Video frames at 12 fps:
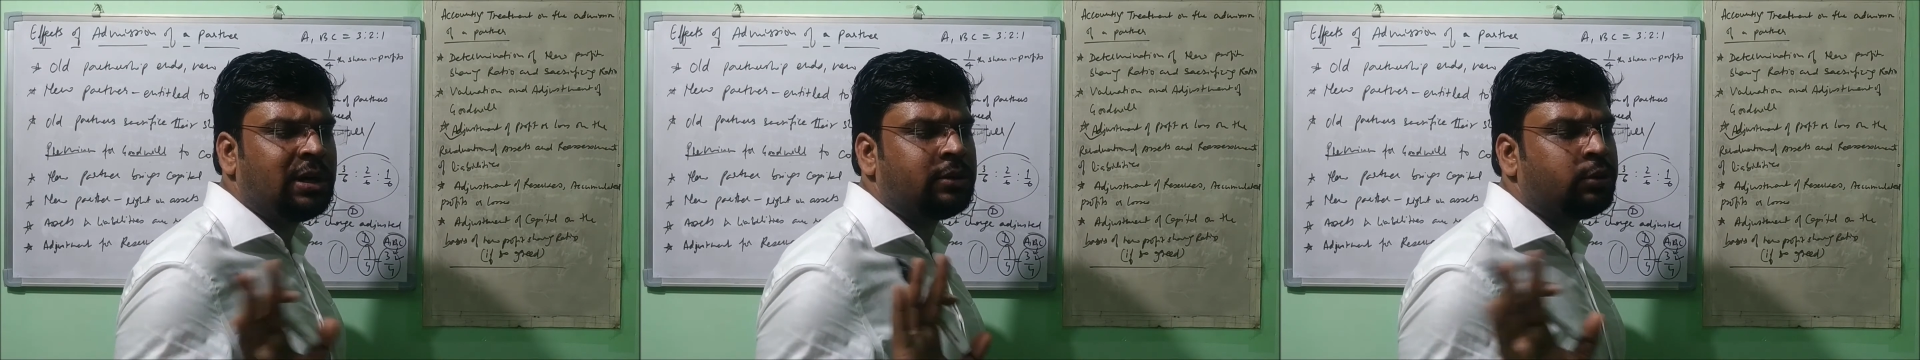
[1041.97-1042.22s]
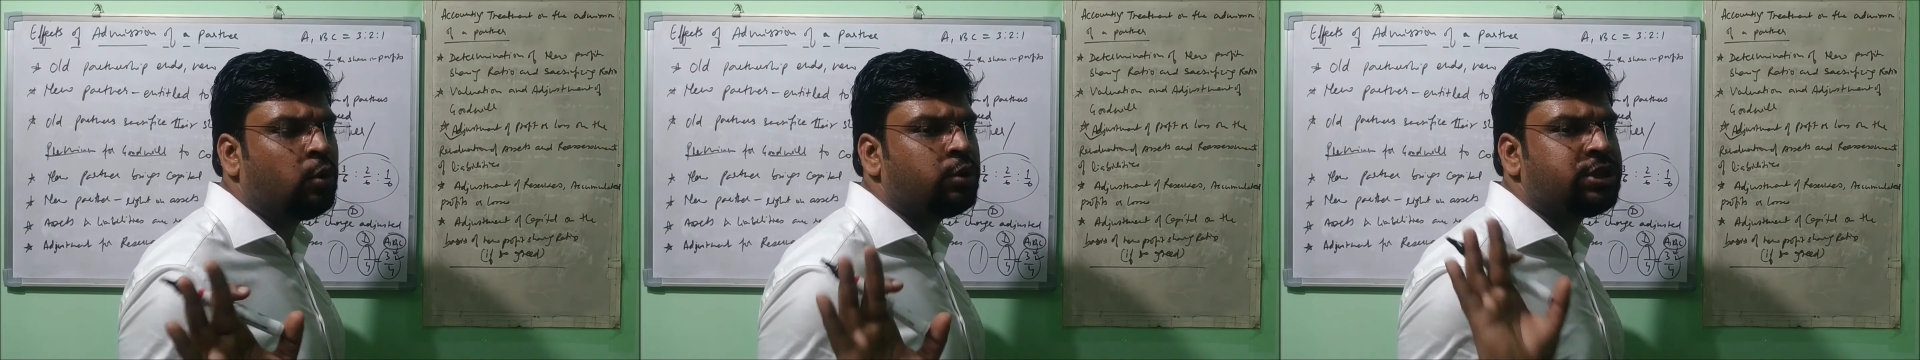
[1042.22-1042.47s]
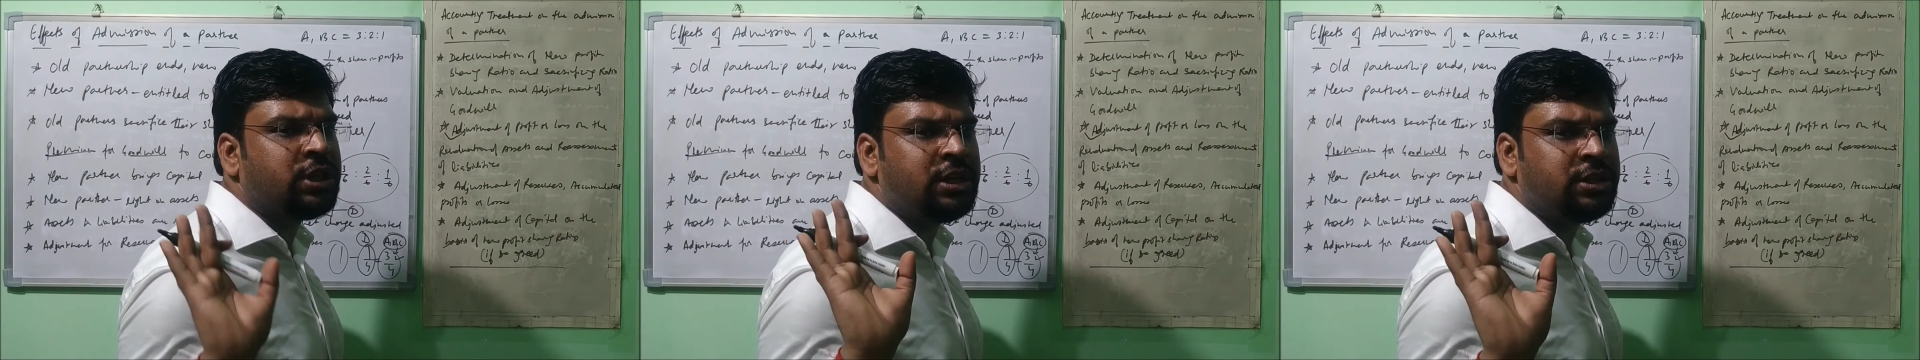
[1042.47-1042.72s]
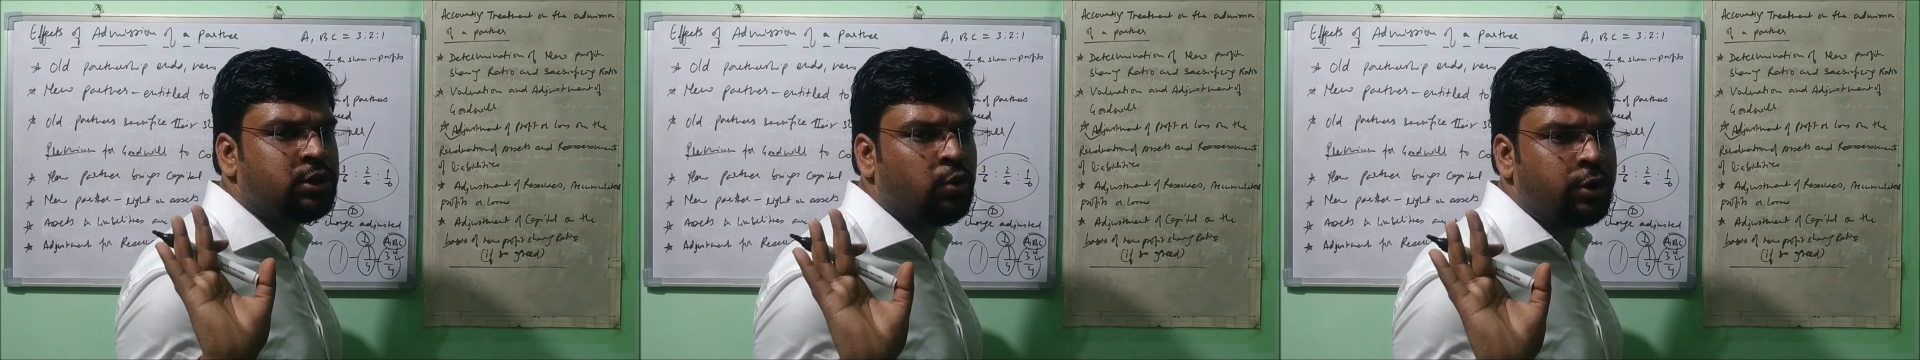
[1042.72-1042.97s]
no
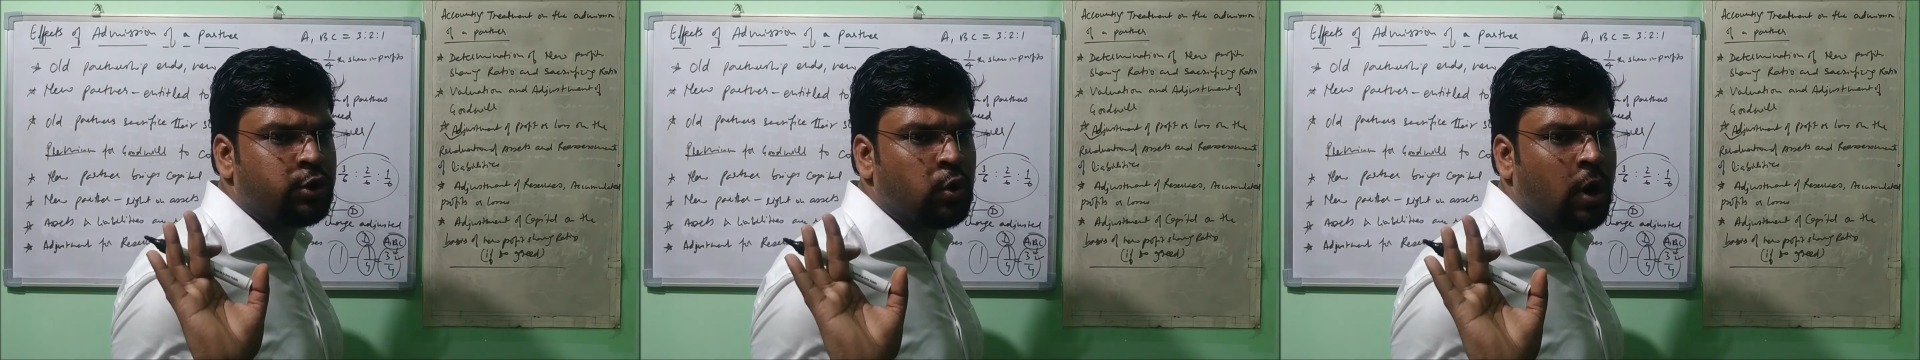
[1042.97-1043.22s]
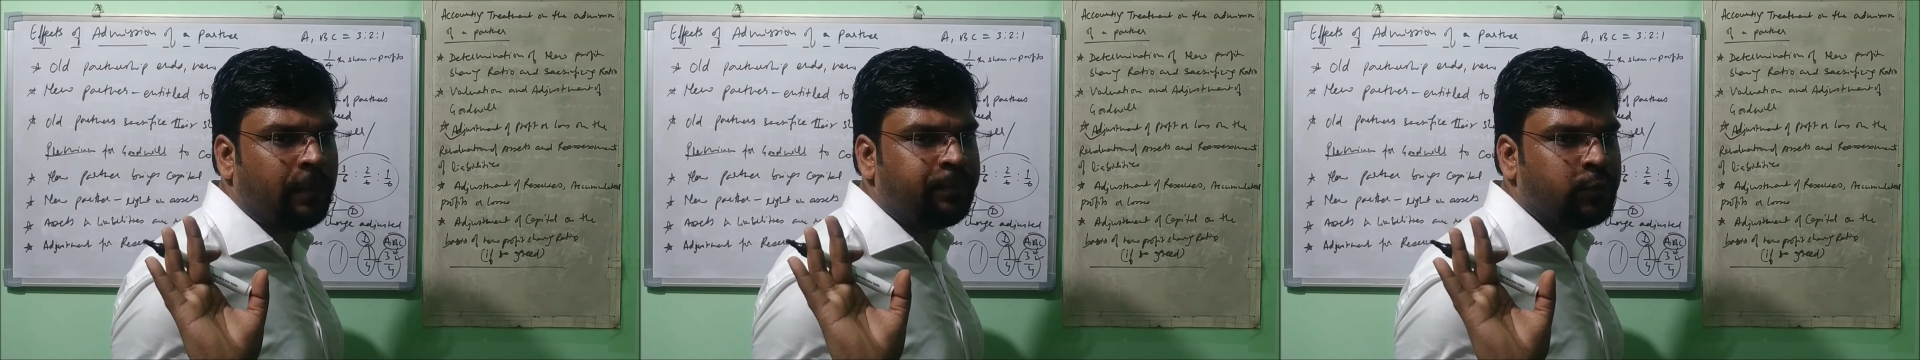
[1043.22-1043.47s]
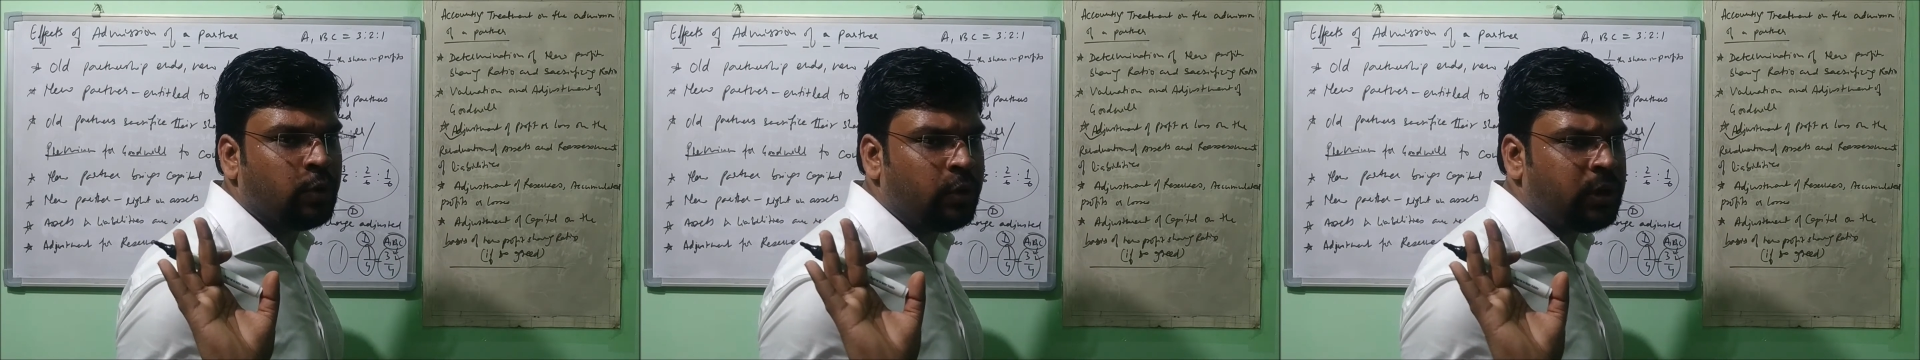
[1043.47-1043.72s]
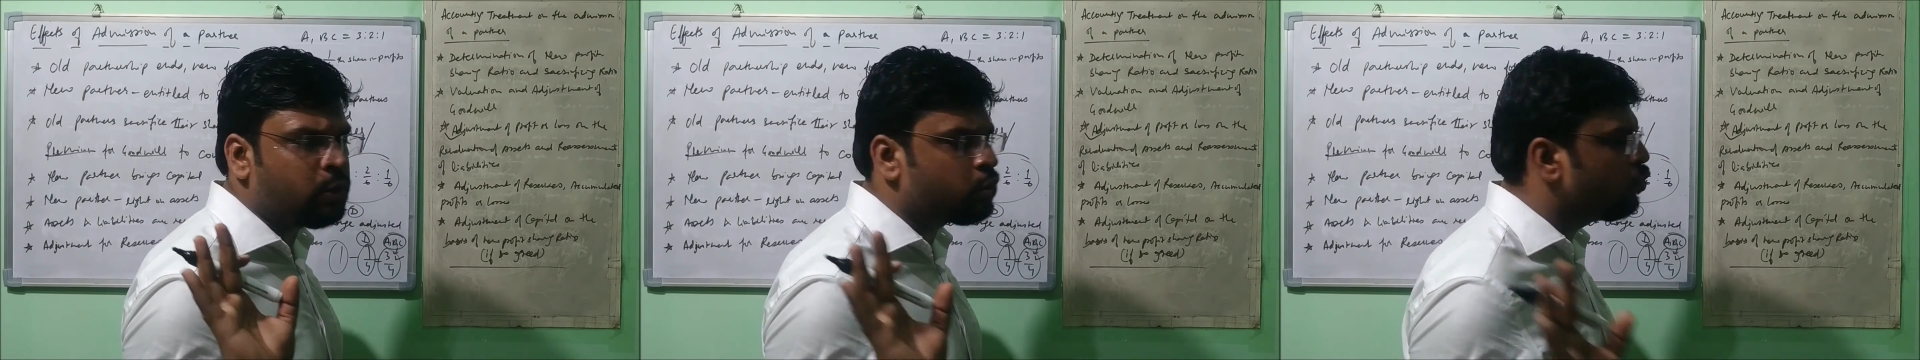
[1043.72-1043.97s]
change is going to come. Okay, so